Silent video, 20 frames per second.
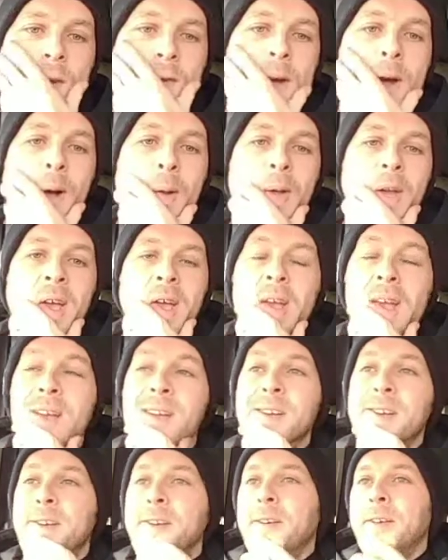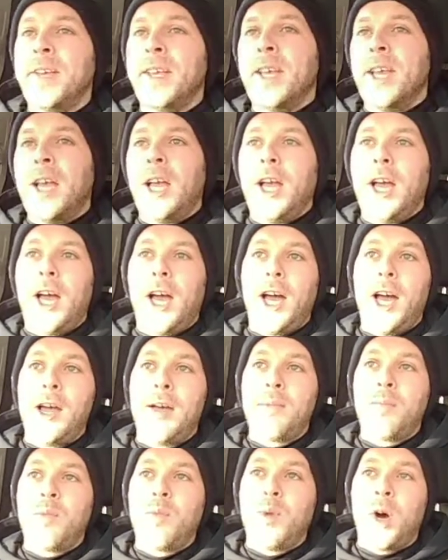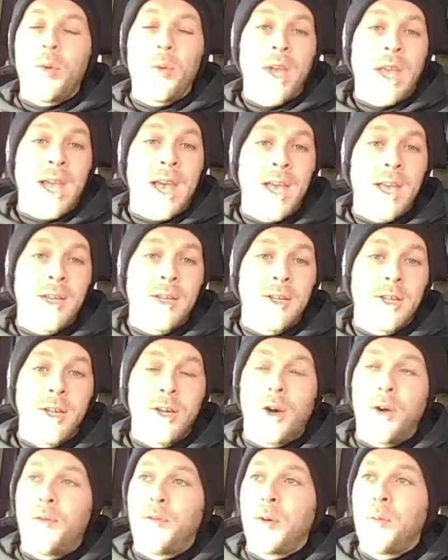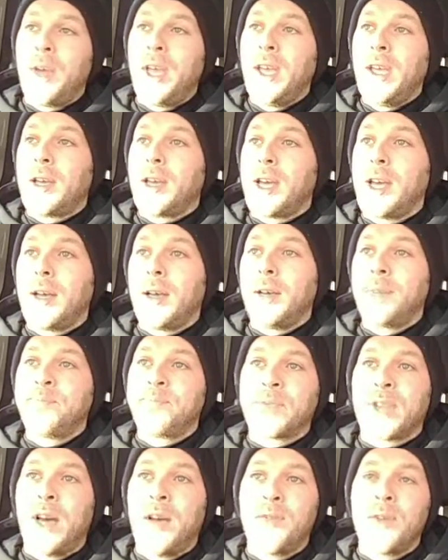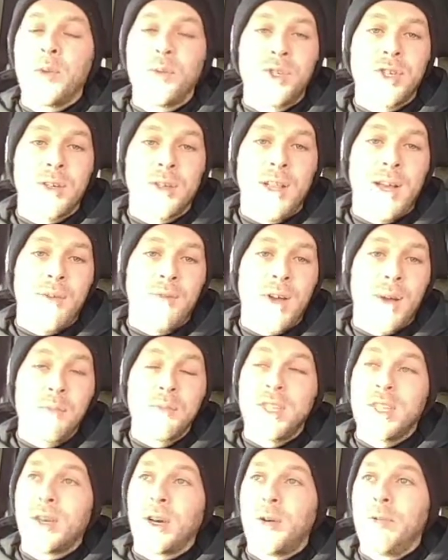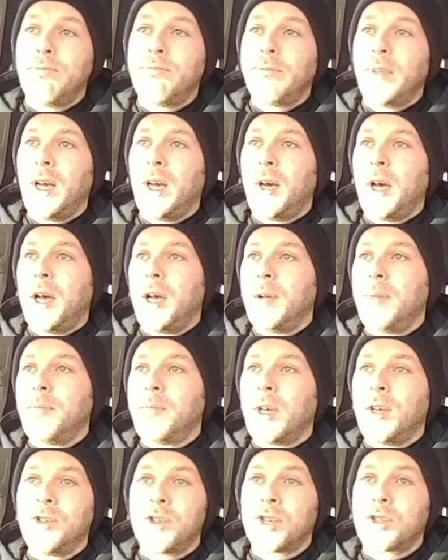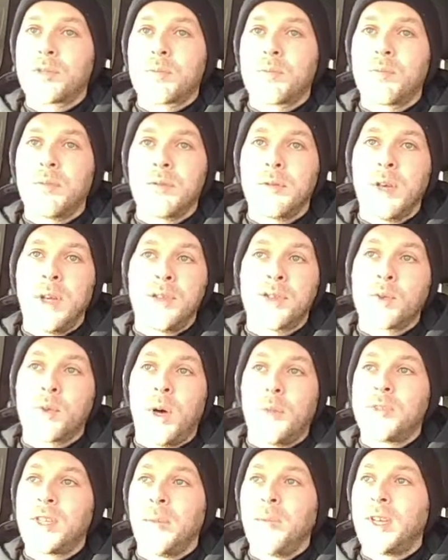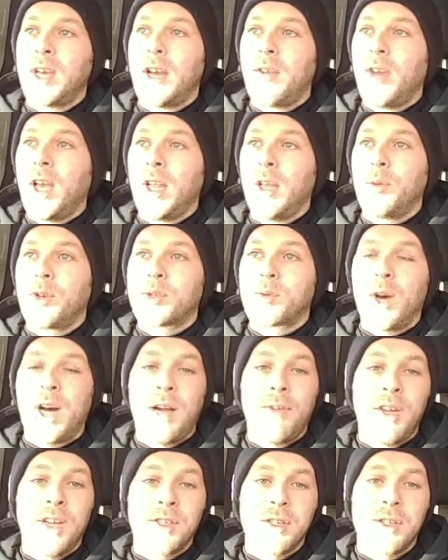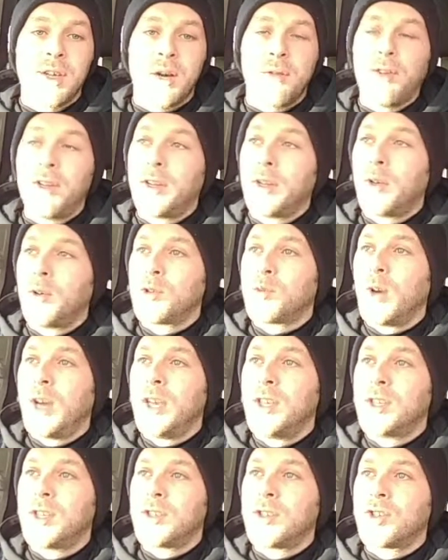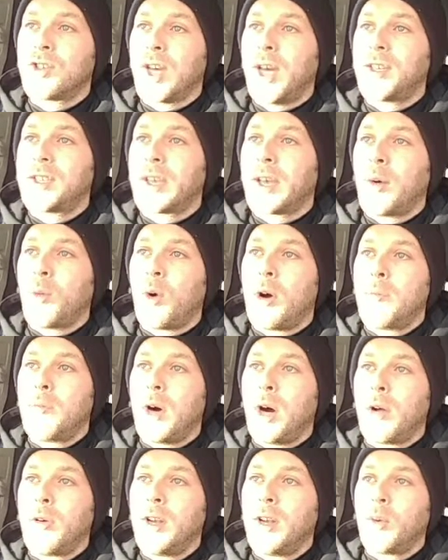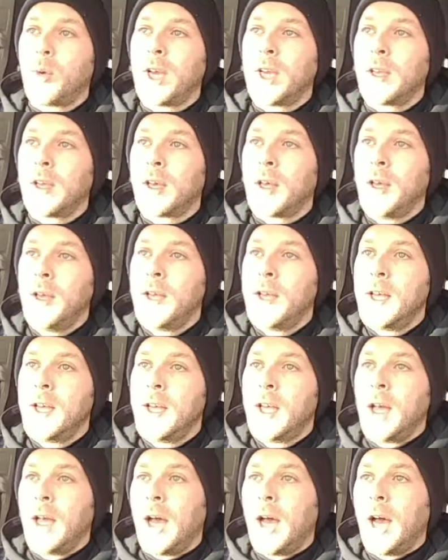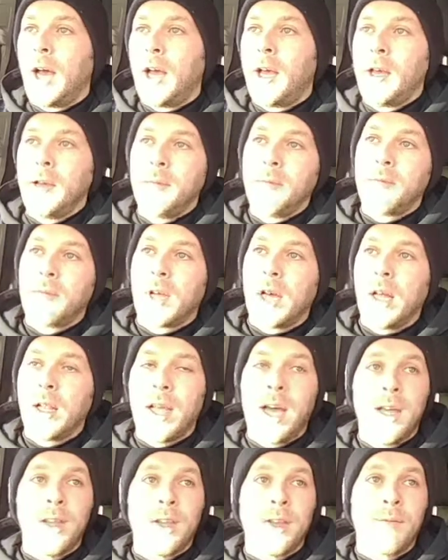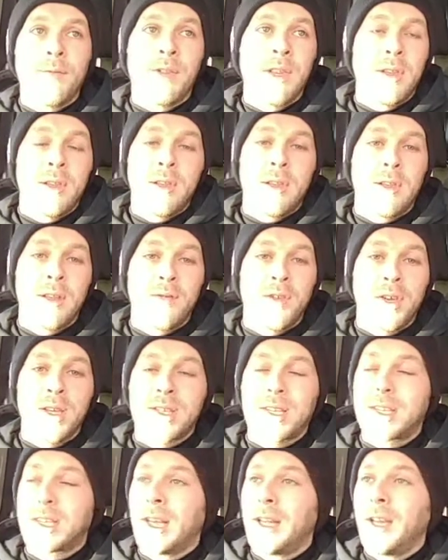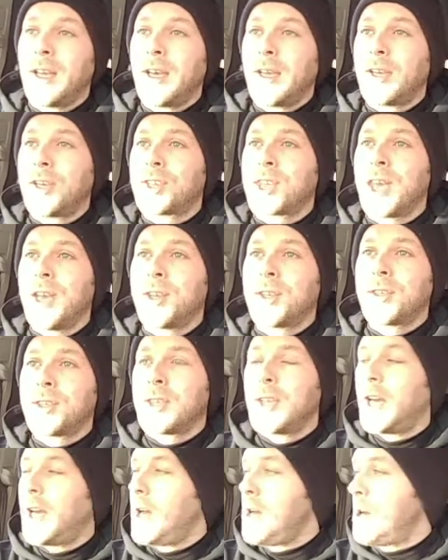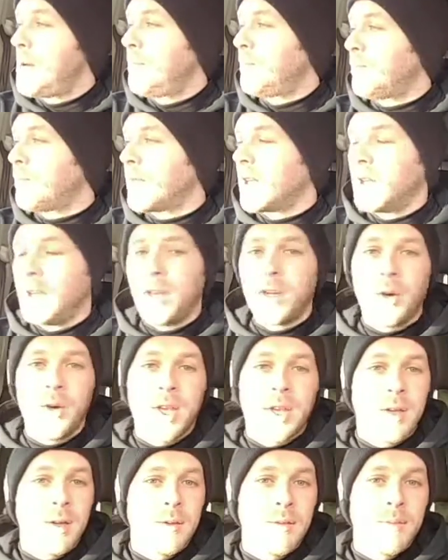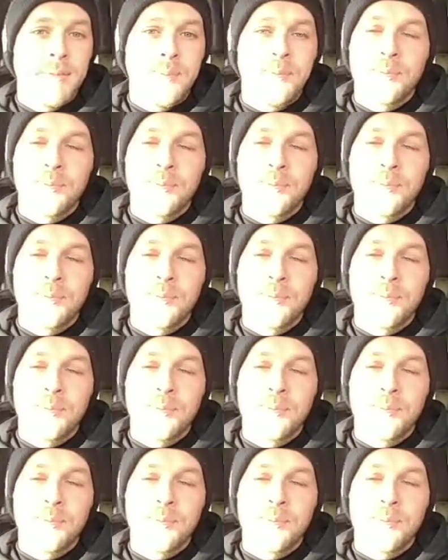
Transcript: around it. What we're getting, for me, I think we should have let Ramsey go and swapped him directly with Suarez and got rid of those wages and tried to get one more in a winger. I like the versatility of this kid. He can.